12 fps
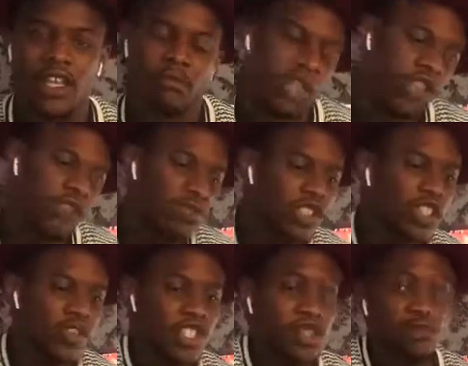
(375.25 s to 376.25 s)
because most
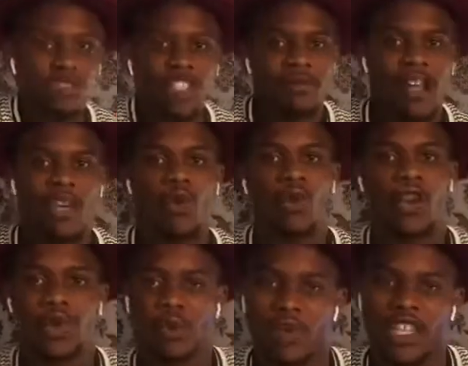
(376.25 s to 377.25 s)
of the distributors might not
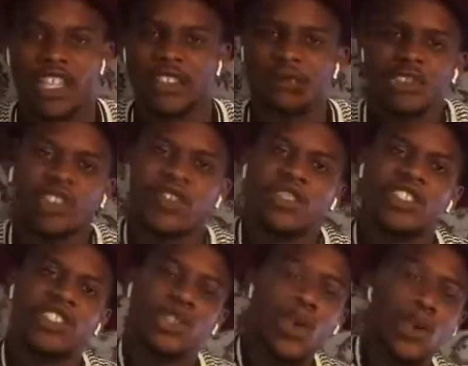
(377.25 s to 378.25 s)
work in weekend. Most of the
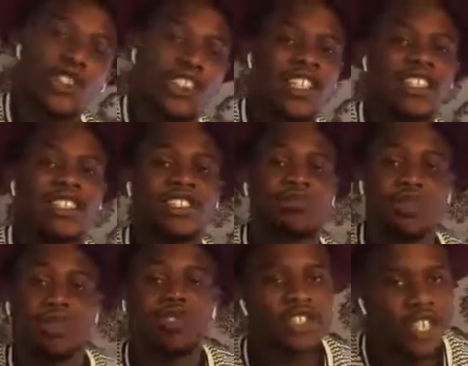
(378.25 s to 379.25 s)
stores in these
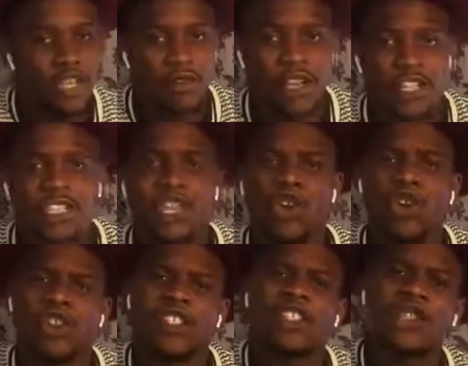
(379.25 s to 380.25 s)
remote areas
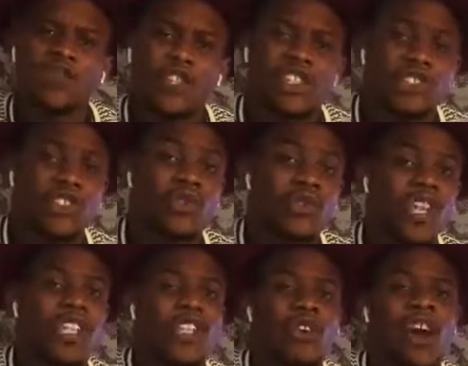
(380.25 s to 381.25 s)
or in these locations where
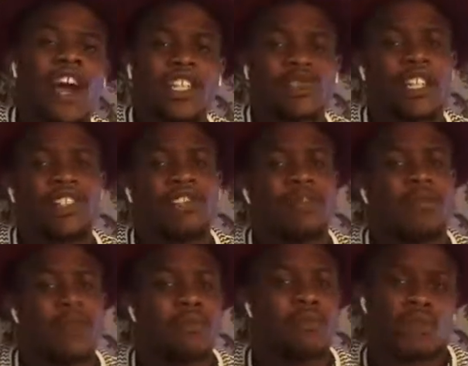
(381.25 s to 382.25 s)
they don't actually do the
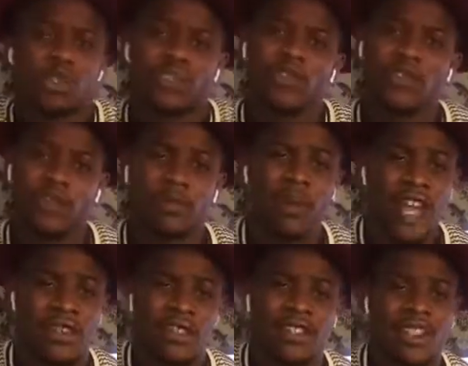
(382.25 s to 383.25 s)
main production for the
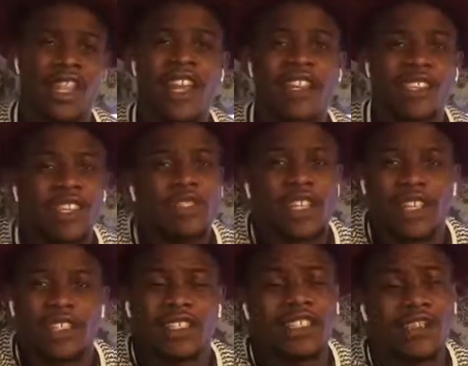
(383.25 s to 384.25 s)
piracy, they don't
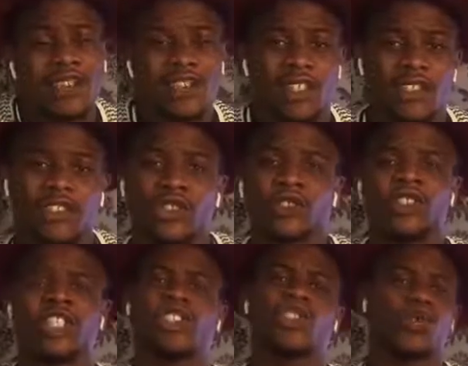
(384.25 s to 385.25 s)
get this content, so
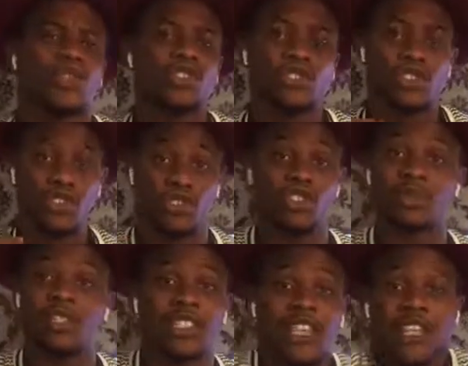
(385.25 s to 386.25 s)
they just want to
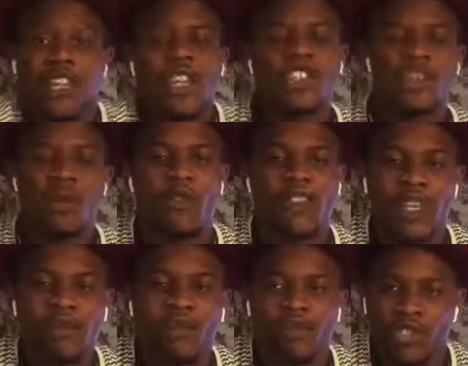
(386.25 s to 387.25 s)
consume it, and some of
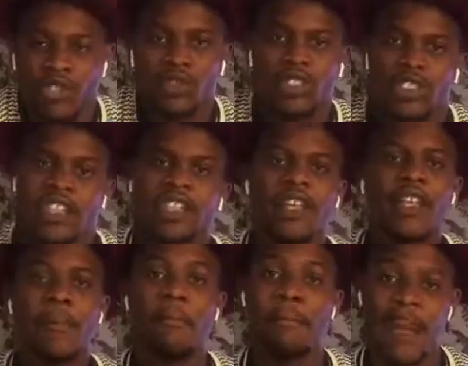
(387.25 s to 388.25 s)
them result in
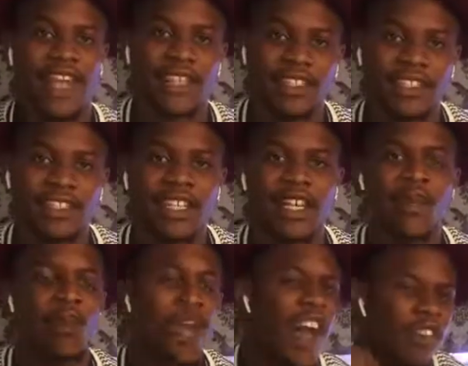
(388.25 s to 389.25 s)
buying it.
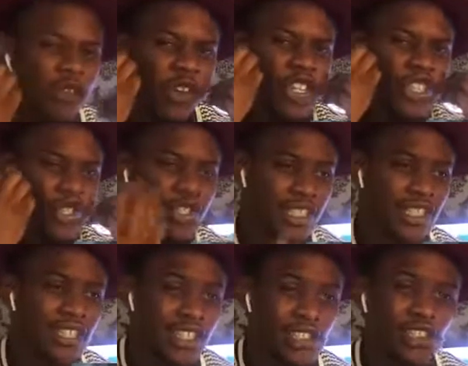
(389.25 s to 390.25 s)
We have a very short
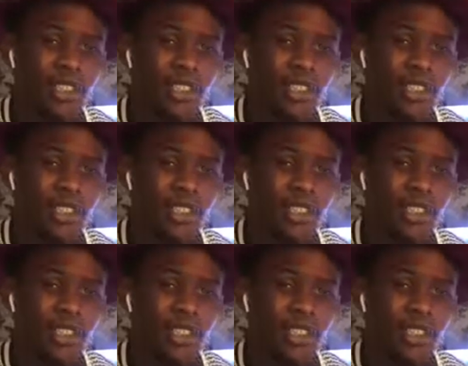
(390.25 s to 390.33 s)
attention